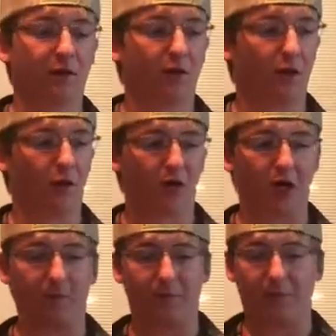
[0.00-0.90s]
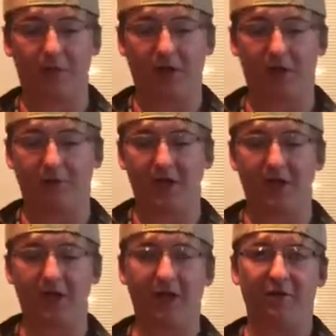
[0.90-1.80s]
cup the
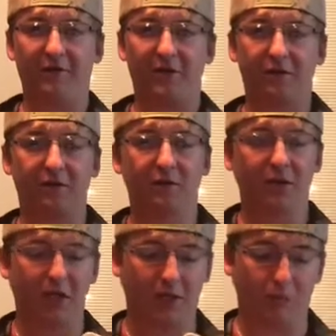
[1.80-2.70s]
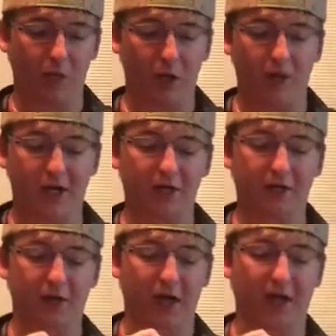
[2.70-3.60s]
end of it, and then blow air
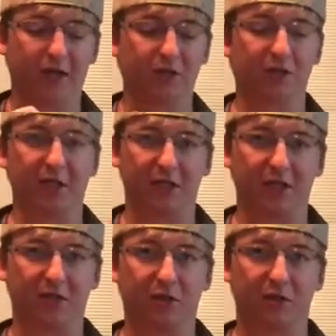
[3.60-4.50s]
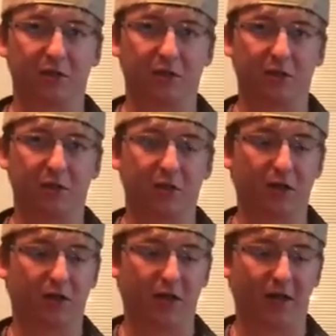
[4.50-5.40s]
into it, and then
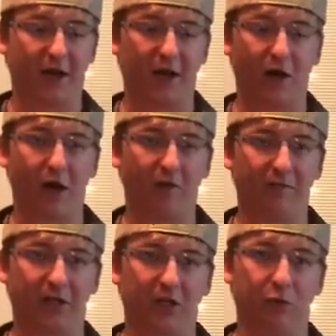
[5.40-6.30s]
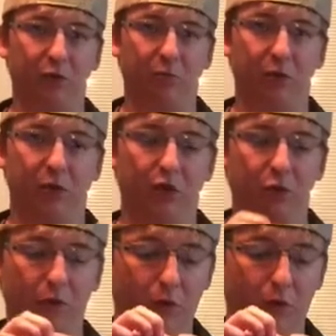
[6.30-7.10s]
cut the air off like you would a balloon.